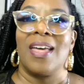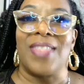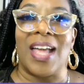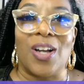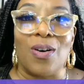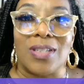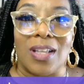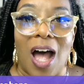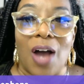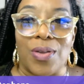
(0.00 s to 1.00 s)
that goes
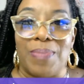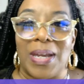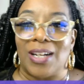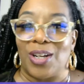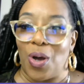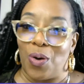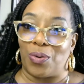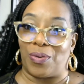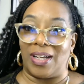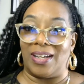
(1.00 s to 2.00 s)
along with being a
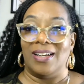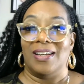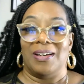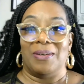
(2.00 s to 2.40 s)
notary.